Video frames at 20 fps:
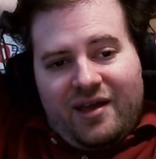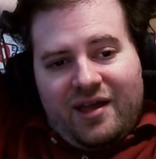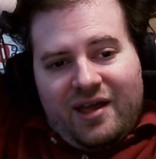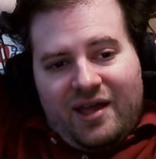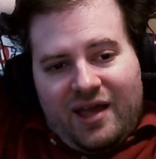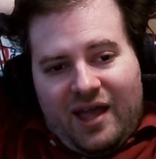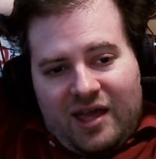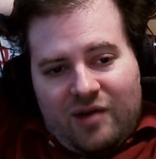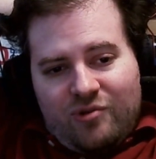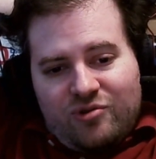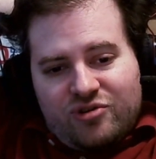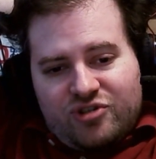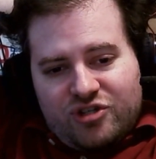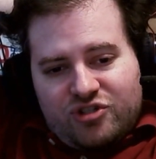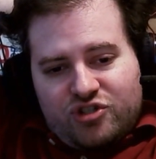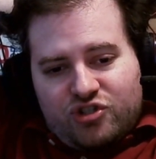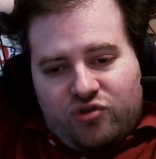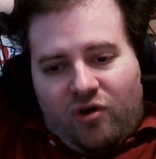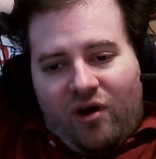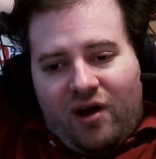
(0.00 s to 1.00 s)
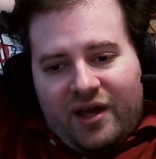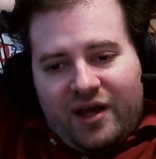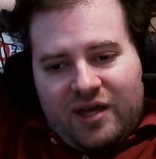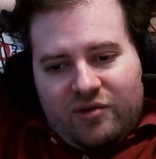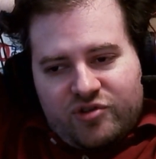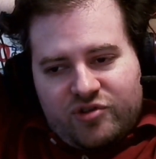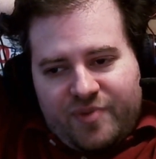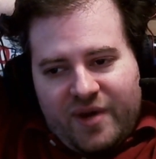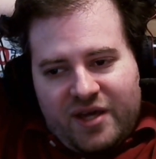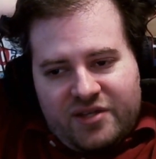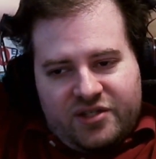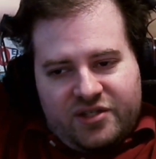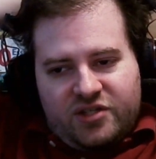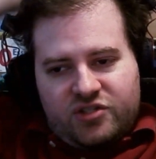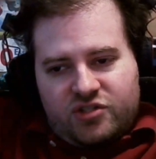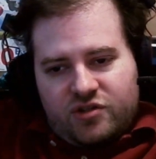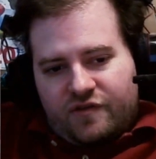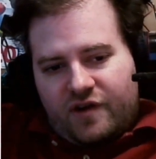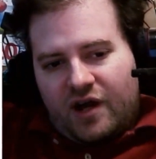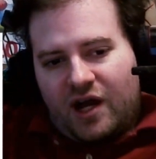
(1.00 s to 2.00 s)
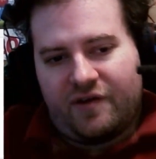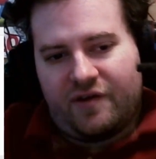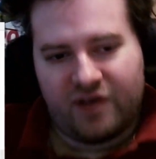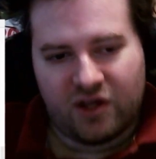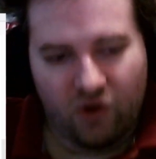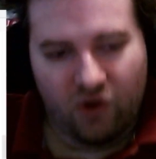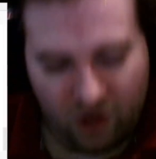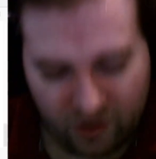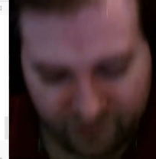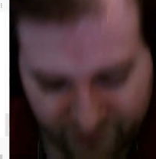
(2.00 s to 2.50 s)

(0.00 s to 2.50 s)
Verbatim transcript: And he was just trying, he was basically surviving off